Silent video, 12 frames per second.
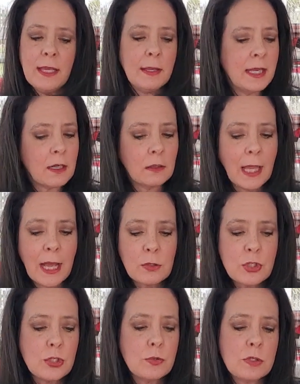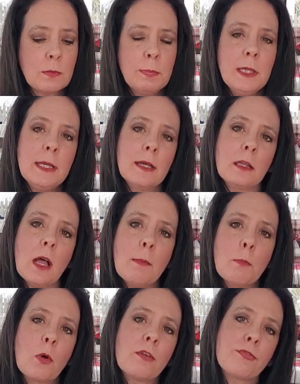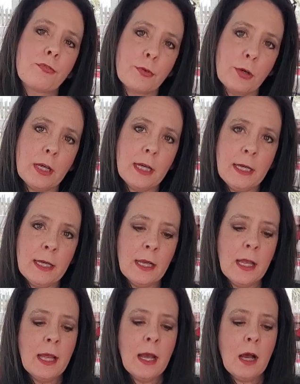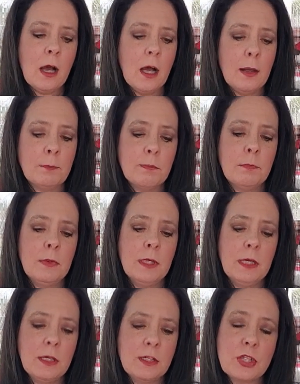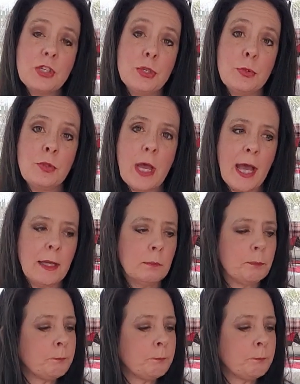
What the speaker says: it allows you to be a lot more free to do that.